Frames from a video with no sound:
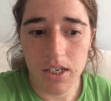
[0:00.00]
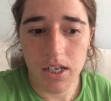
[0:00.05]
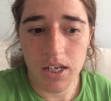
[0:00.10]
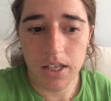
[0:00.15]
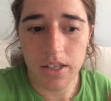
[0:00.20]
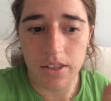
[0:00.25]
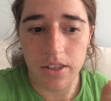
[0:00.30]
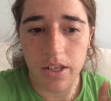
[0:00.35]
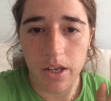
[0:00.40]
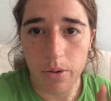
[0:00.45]

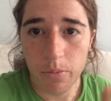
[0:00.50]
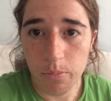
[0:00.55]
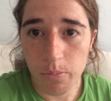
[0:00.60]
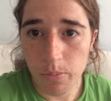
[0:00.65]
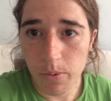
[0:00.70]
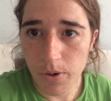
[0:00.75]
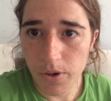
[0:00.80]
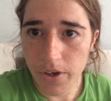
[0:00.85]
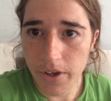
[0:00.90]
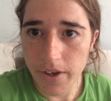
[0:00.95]
the
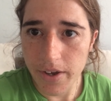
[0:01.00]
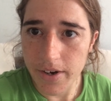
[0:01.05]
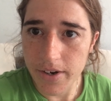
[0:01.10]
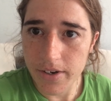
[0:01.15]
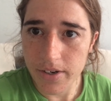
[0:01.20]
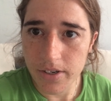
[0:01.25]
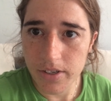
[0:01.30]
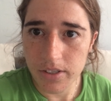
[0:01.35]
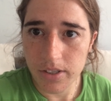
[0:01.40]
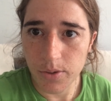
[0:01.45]

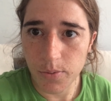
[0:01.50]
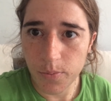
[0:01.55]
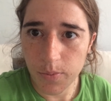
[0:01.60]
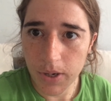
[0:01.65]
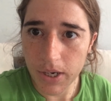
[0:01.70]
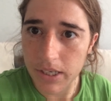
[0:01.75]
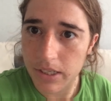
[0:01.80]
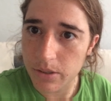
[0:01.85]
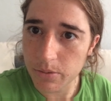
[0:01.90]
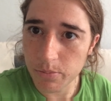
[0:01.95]
employer, the
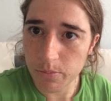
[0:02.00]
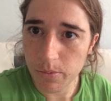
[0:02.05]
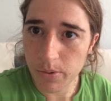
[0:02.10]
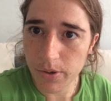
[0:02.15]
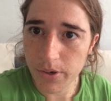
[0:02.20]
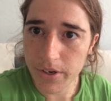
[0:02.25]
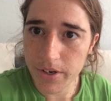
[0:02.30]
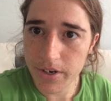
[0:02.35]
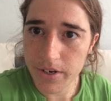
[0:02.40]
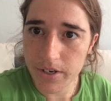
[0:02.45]
white
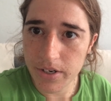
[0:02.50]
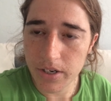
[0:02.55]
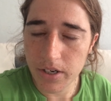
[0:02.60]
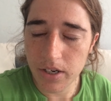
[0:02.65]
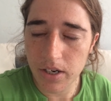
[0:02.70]
employer,